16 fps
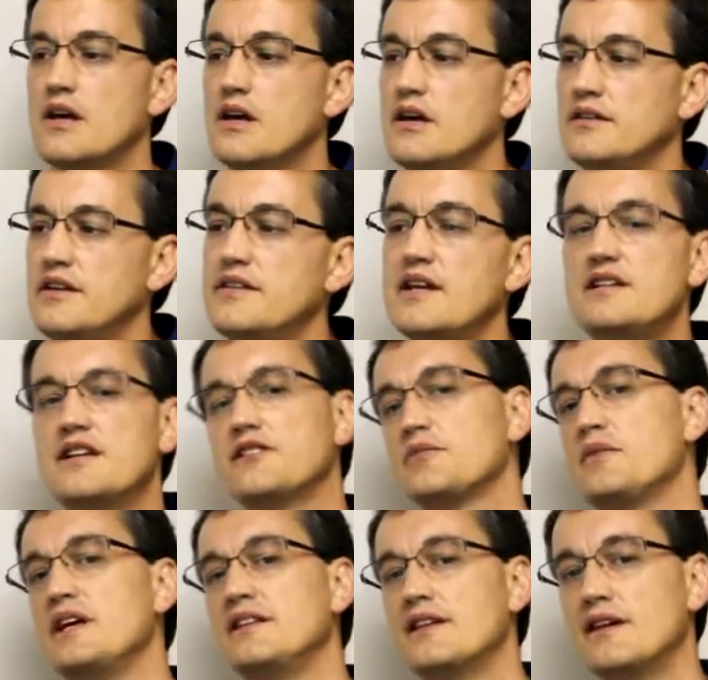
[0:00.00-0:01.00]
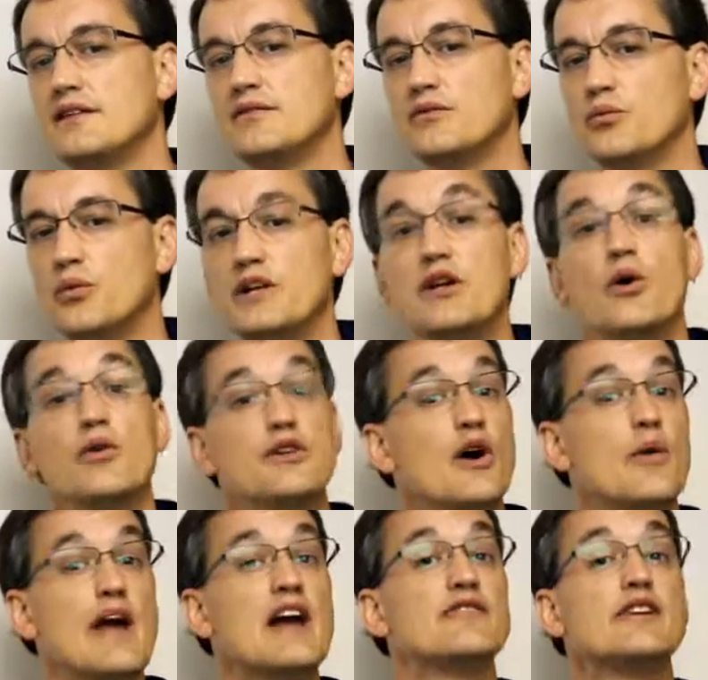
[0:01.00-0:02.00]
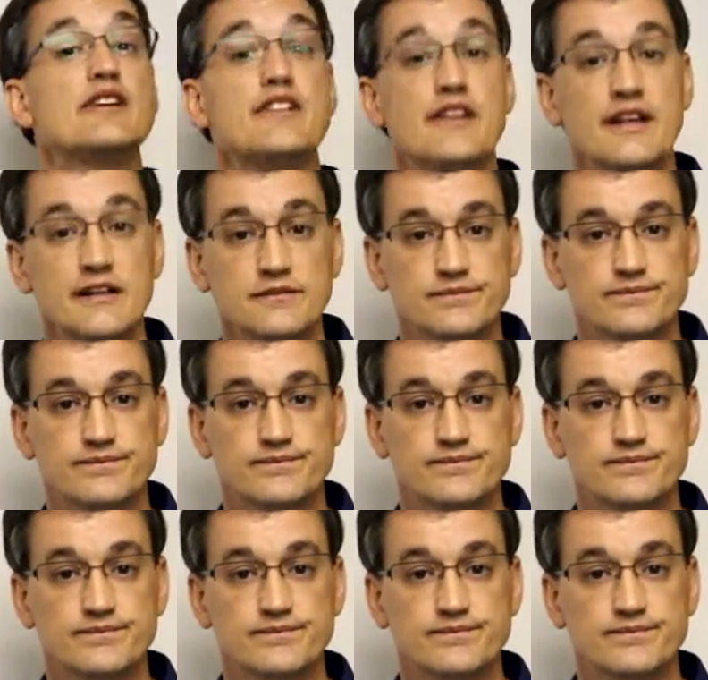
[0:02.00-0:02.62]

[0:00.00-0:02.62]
Did they just mean that we don't know everything?